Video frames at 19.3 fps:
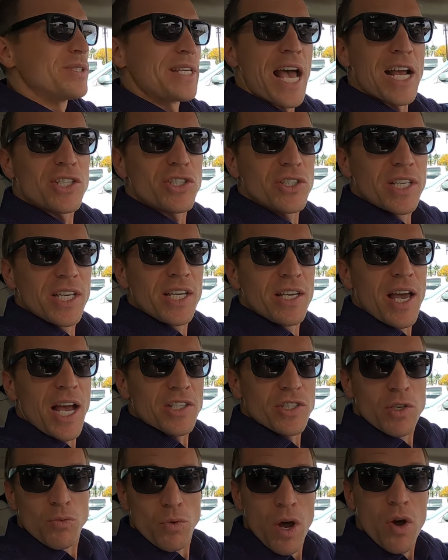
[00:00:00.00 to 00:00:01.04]
was actually
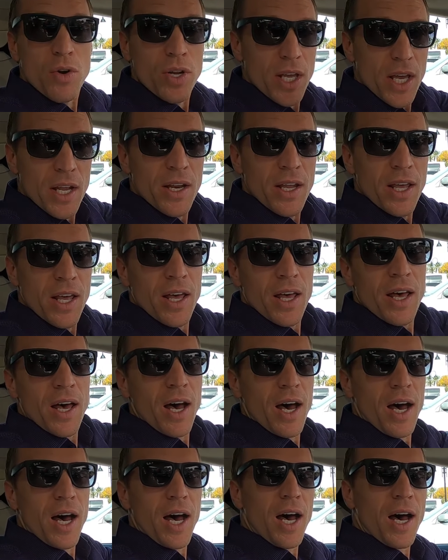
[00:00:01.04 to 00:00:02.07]
actually rode in
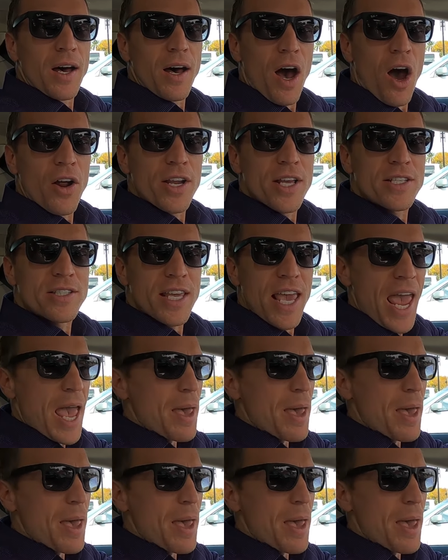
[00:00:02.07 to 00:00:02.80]
uh, on his